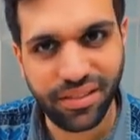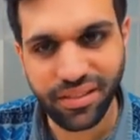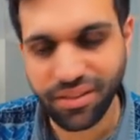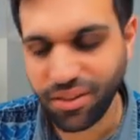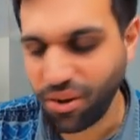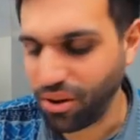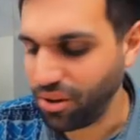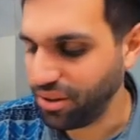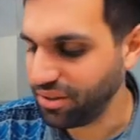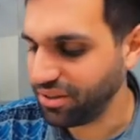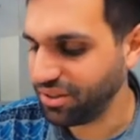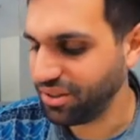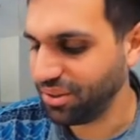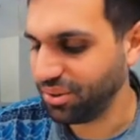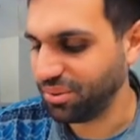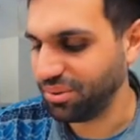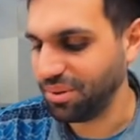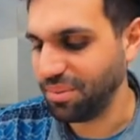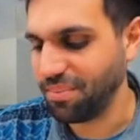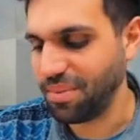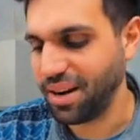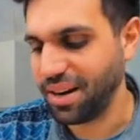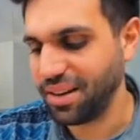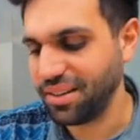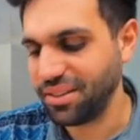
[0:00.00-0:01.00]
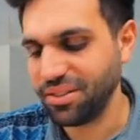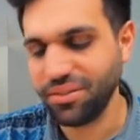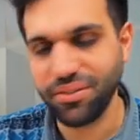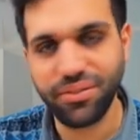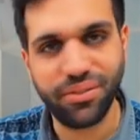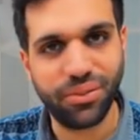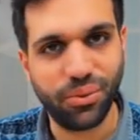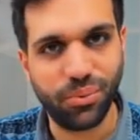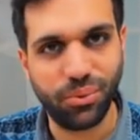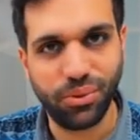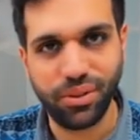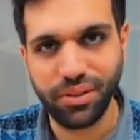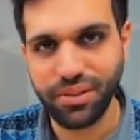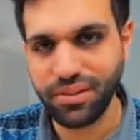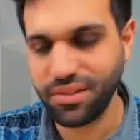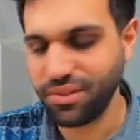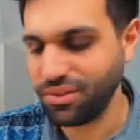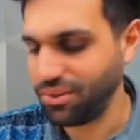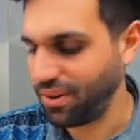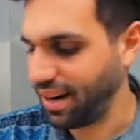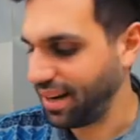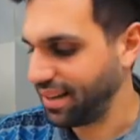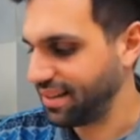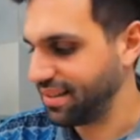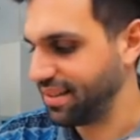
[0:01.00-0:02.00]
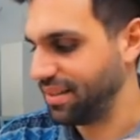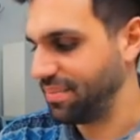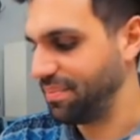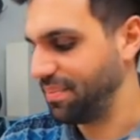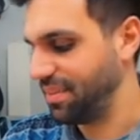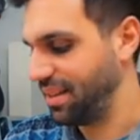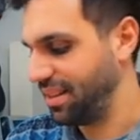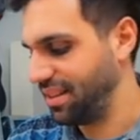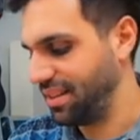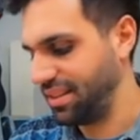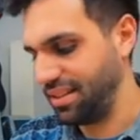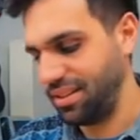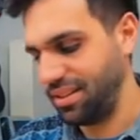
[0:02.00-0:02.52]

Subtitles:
this also remind you of the worst track submit